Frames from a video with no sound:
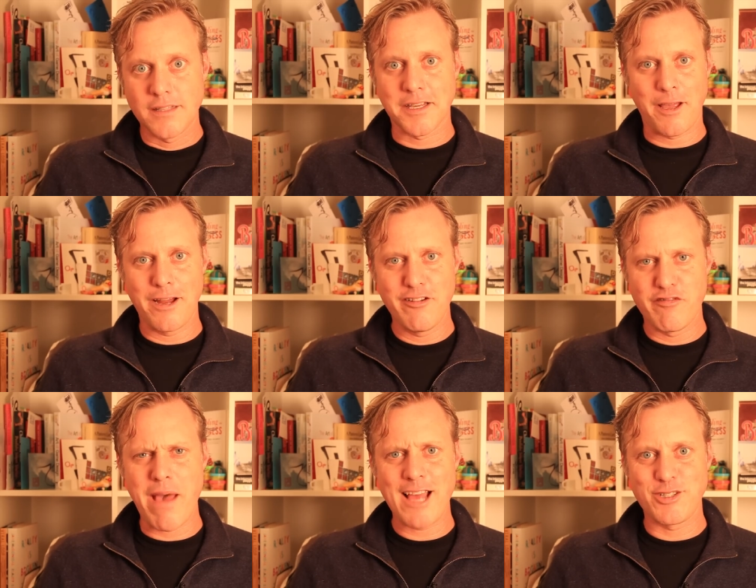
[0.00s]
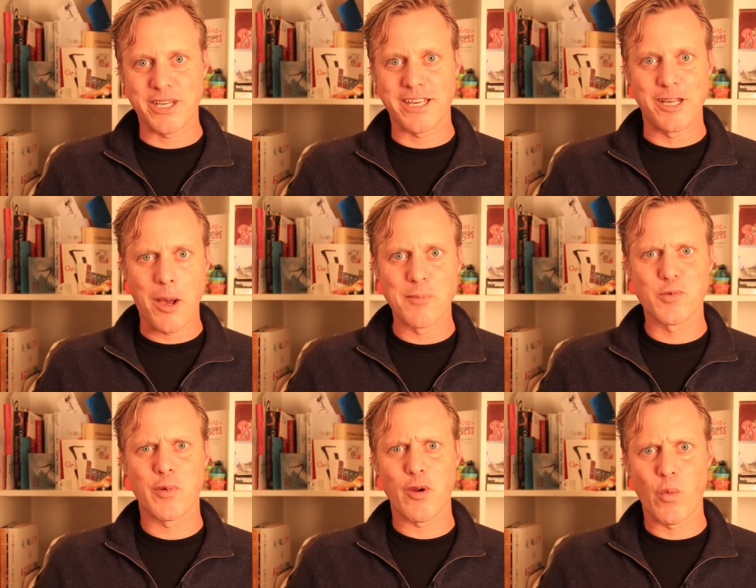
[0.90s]
It's a kind of magic and comes
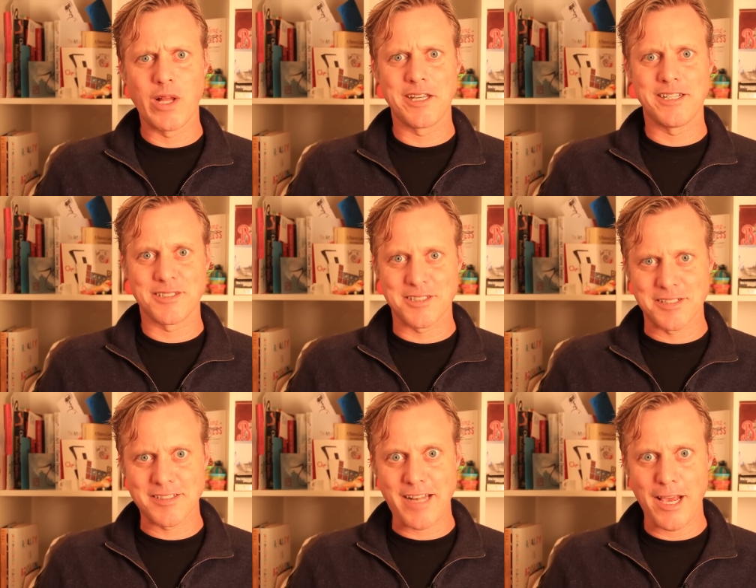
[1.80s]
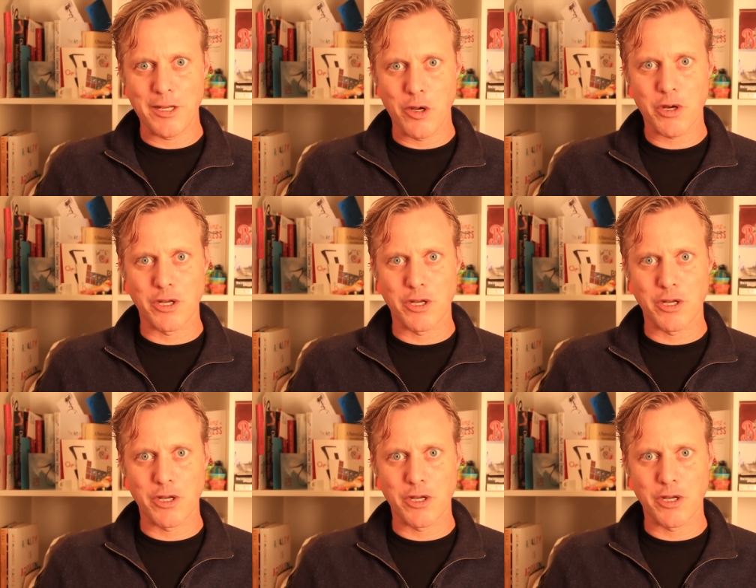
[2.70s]
with your willingness to stay in your